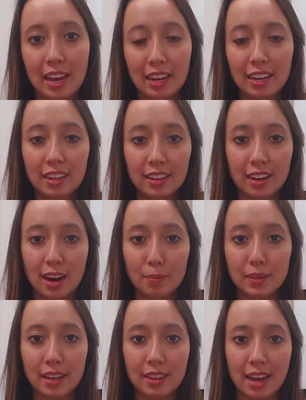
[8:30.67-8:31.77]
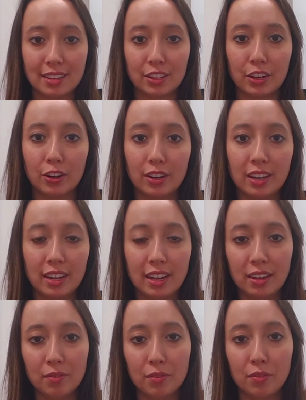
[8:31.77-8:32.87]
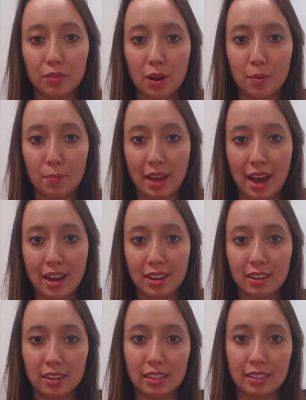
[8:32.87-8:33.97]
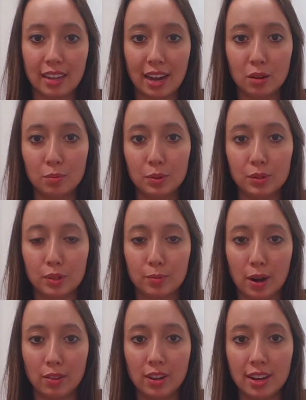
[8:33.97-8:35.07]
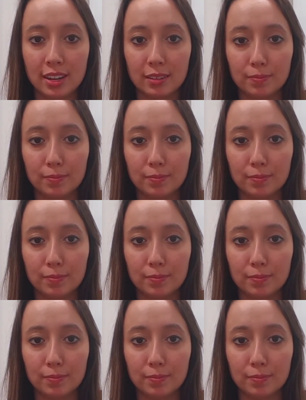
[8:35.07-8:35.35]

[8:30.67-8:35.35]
And he can update that security key from that assignable smart lock